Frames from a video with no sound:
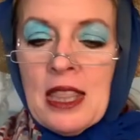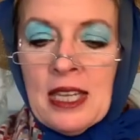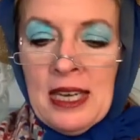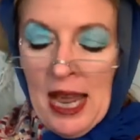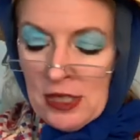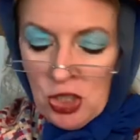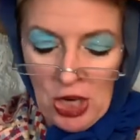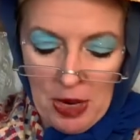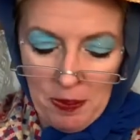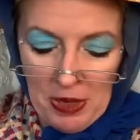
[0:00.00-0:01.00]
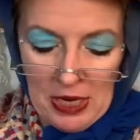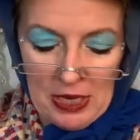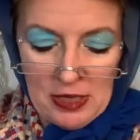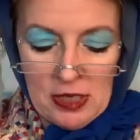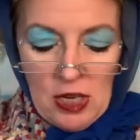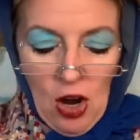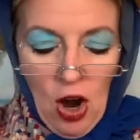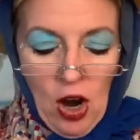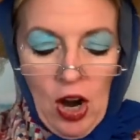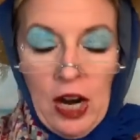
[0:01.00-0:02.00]
The next shape is
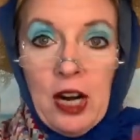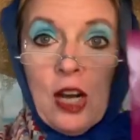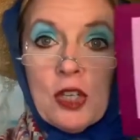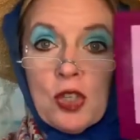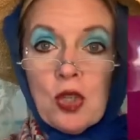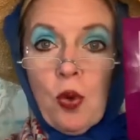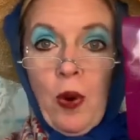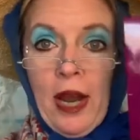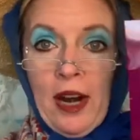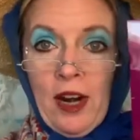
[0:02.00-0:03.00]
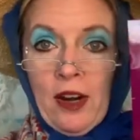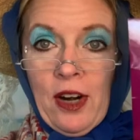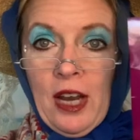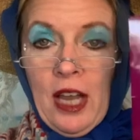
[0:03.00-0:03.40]
our square.